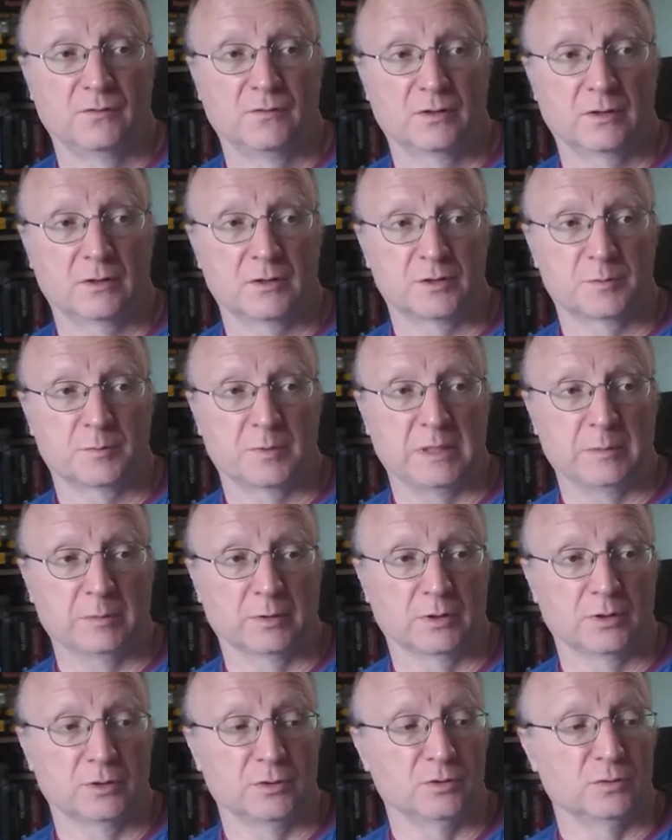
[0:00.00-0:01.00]
for those
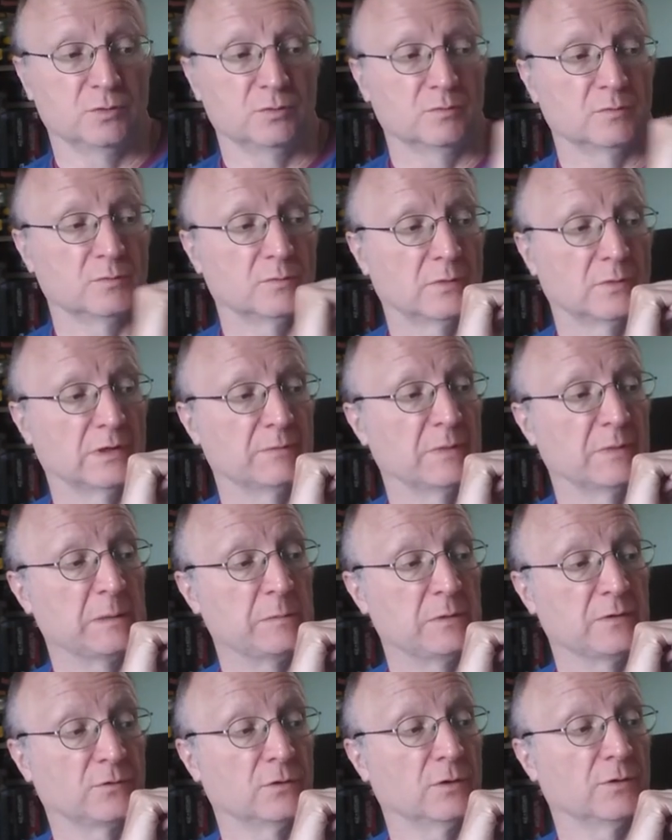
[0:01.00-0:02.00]
people who
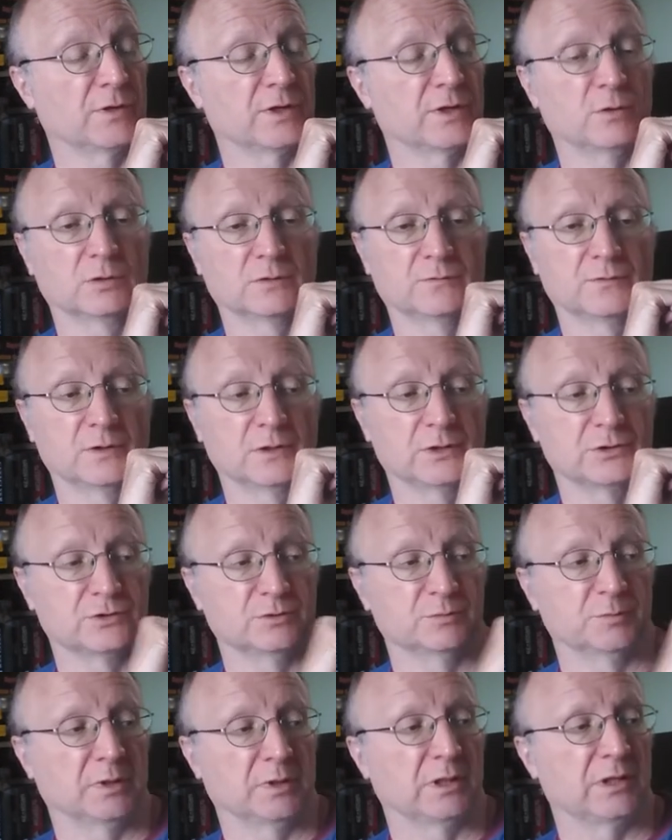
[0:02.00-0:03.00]
maybe have got the older
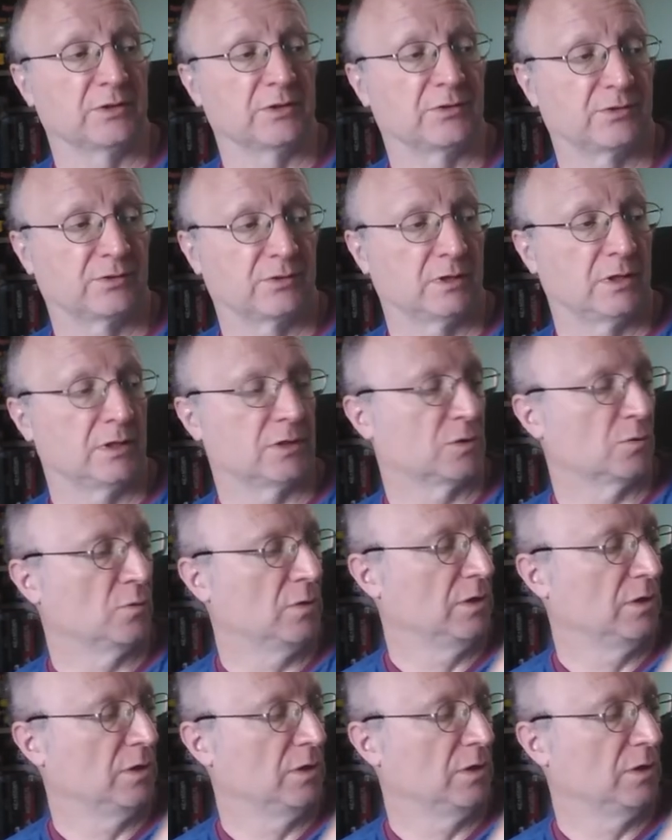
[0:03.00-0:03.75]
version, but it's